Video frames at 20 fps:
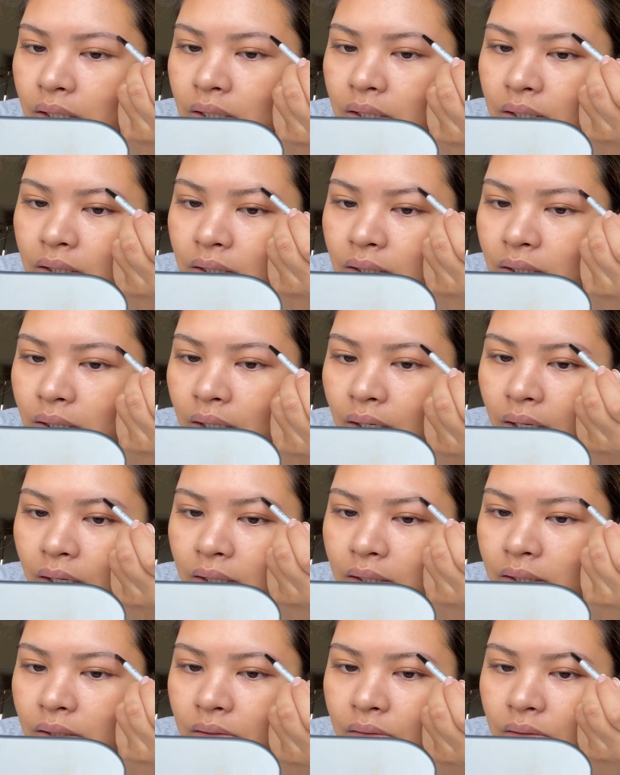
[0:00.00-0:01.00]
not
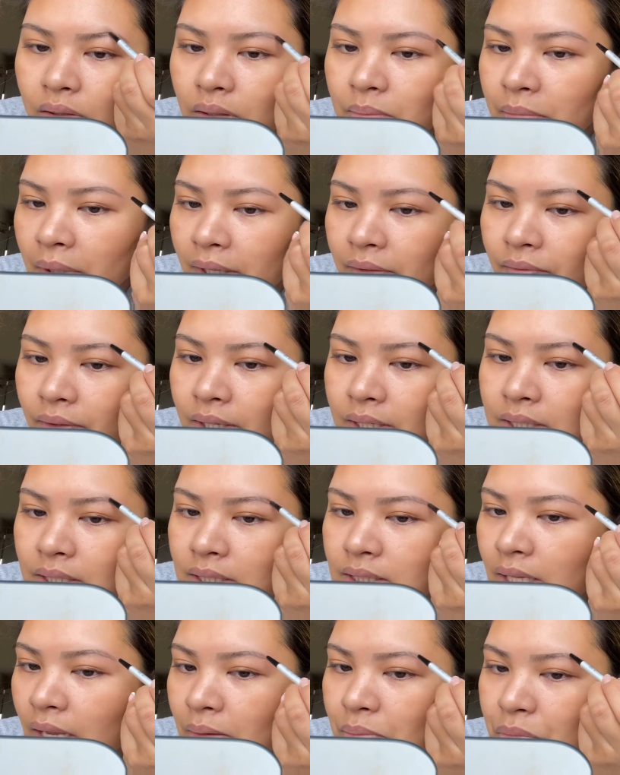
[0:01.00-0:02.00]
cute on my face because I
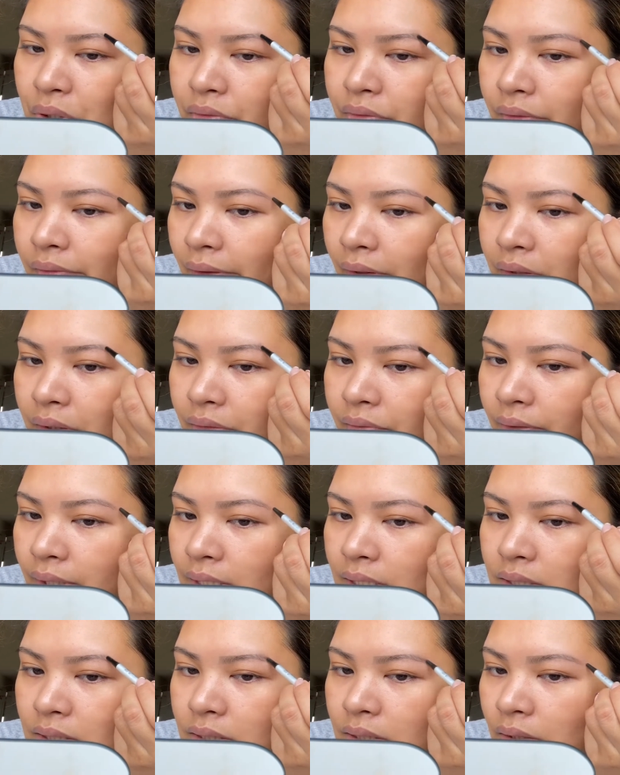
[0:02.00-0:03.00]
have more of a rounder
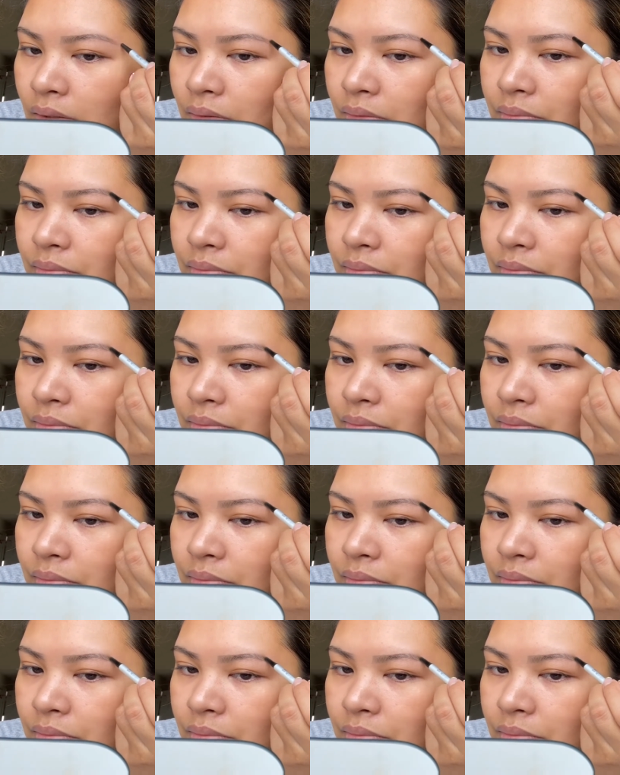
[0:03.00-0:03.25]
face, so